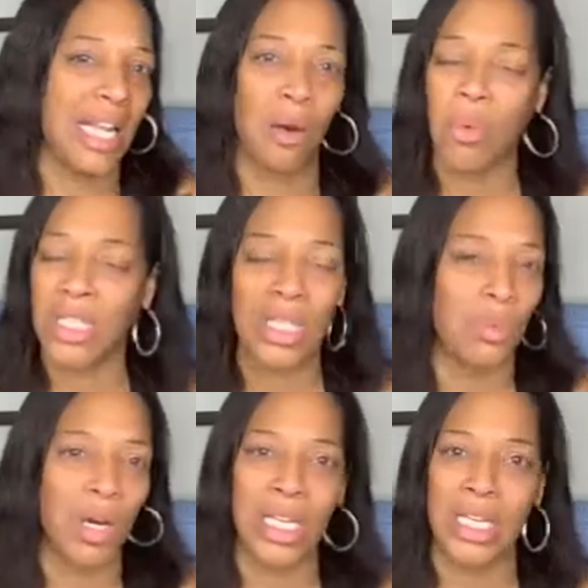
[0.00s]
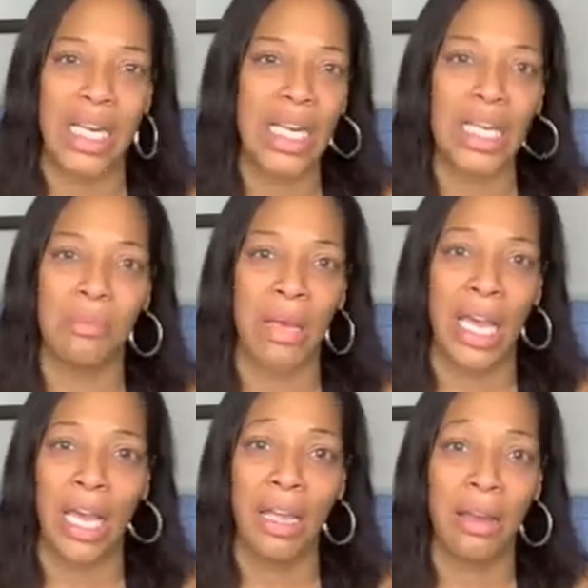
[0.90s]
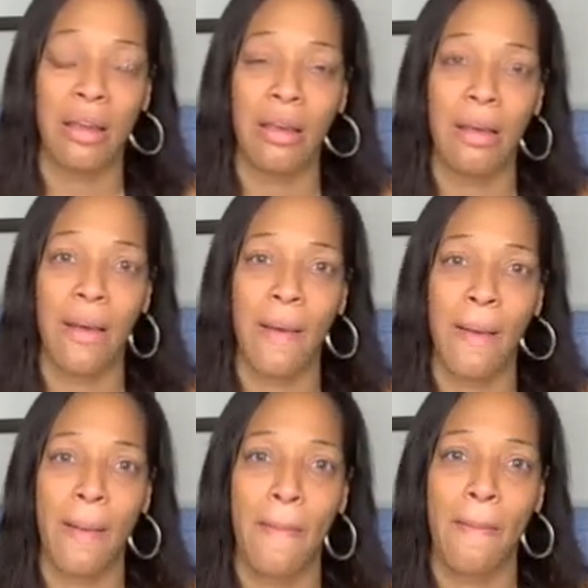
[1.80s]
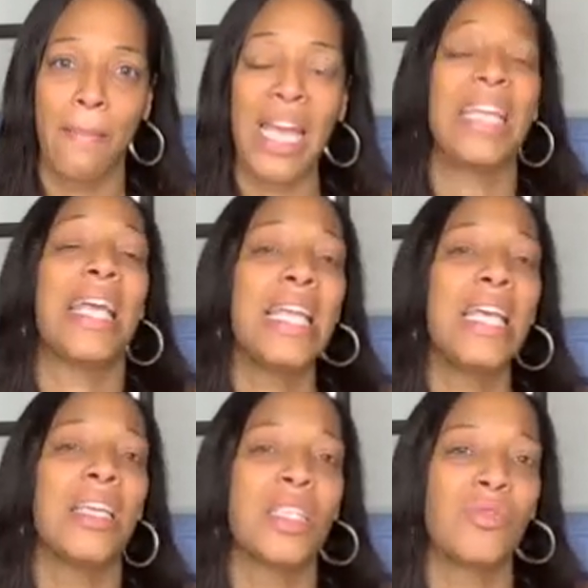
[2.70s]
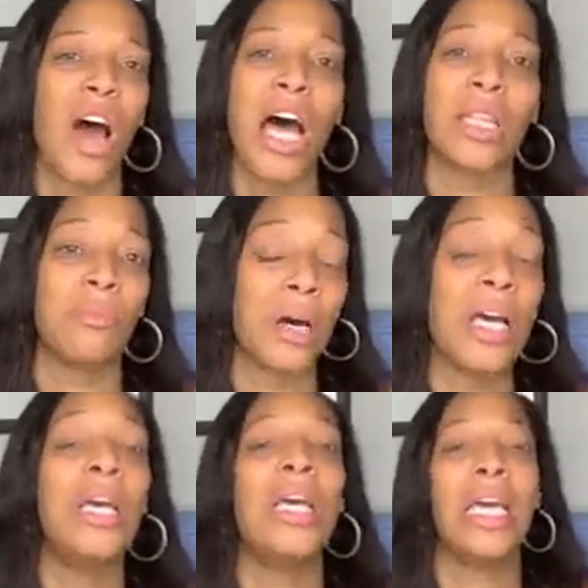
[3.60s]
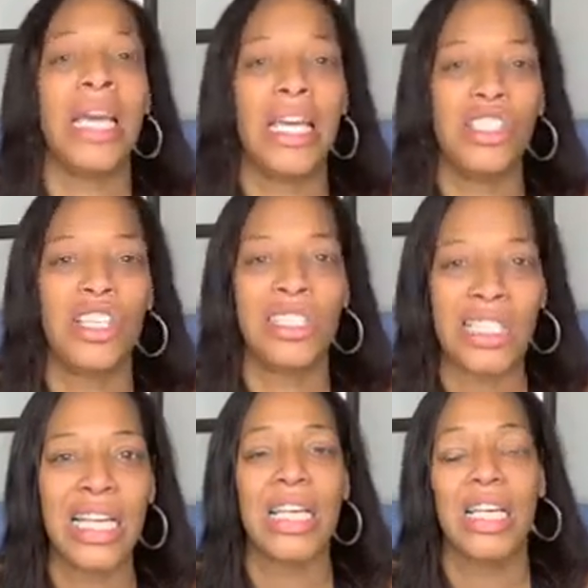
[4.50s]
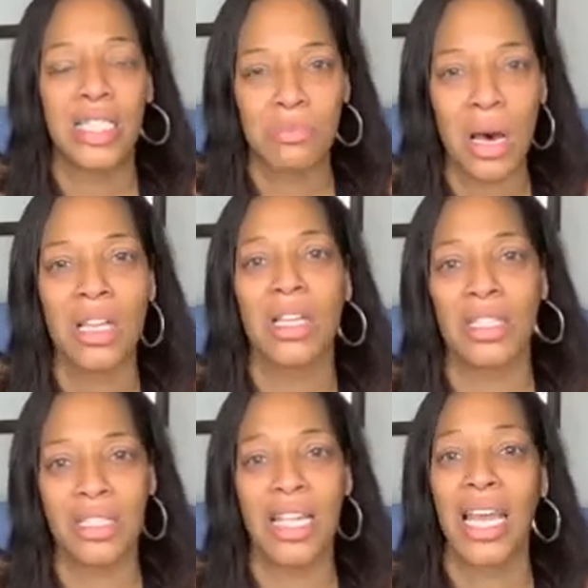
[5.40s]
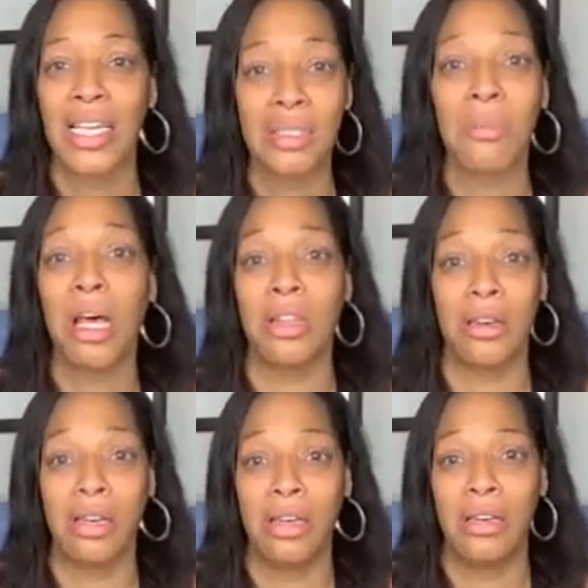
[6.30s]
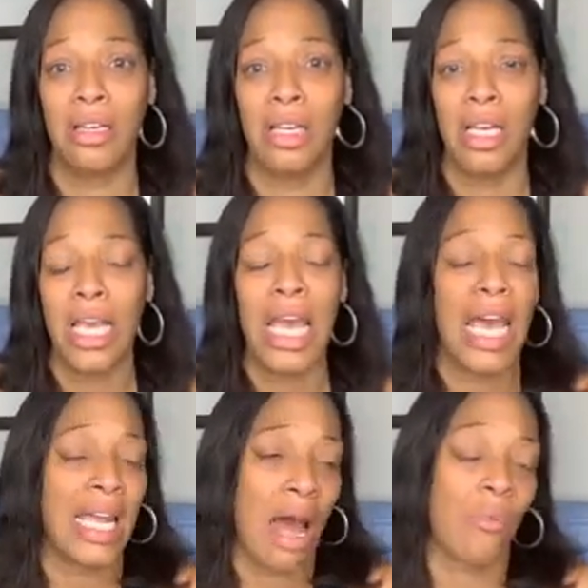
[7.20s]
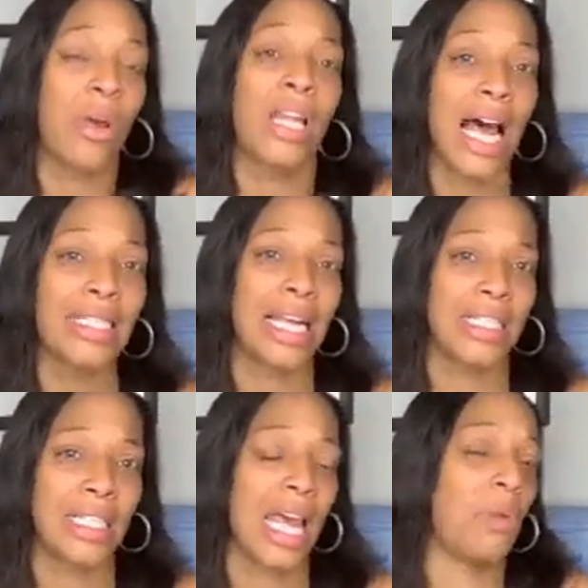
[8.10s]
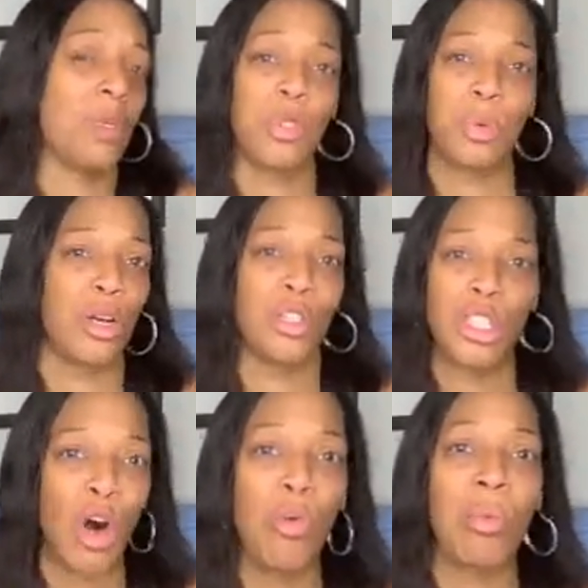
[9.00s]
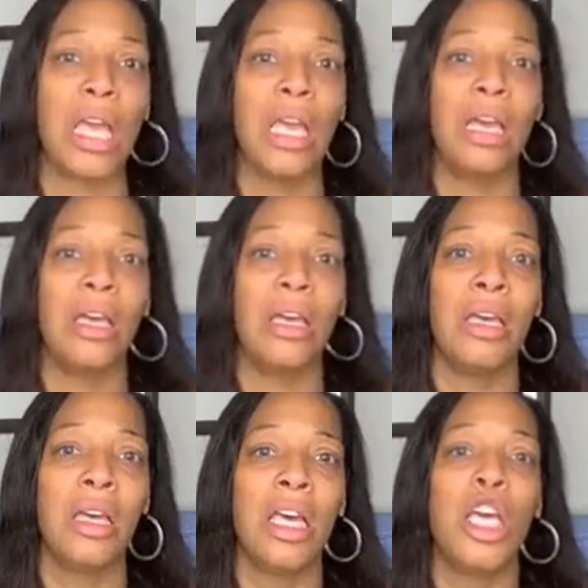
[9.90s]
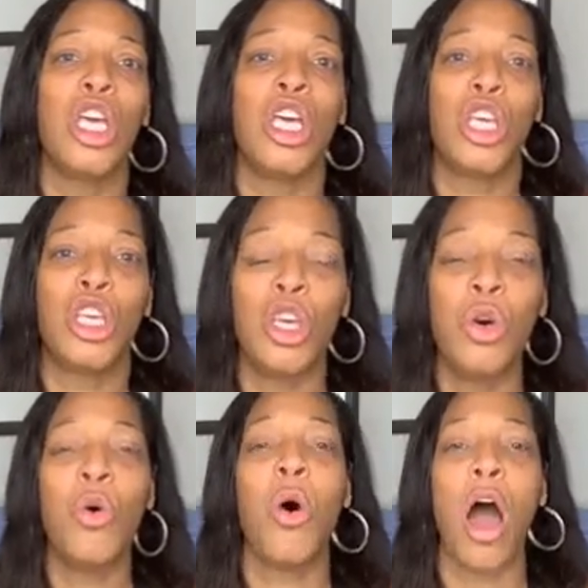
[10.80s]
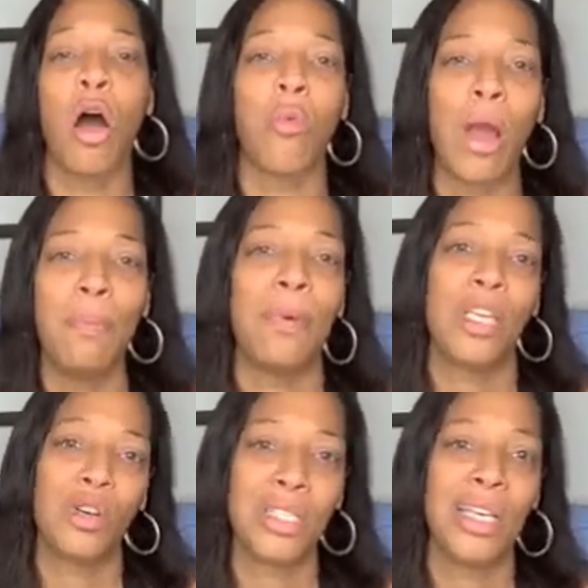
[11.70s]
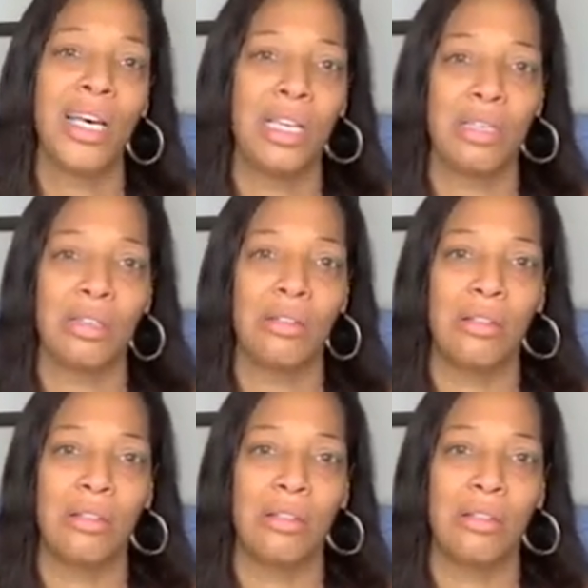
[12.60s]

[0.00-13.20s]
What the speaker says: that wasn't what he needed, man. He needed his father, but he just needed his mother to stay his mother. And I realized that today when Spirit told me, you are raping your son.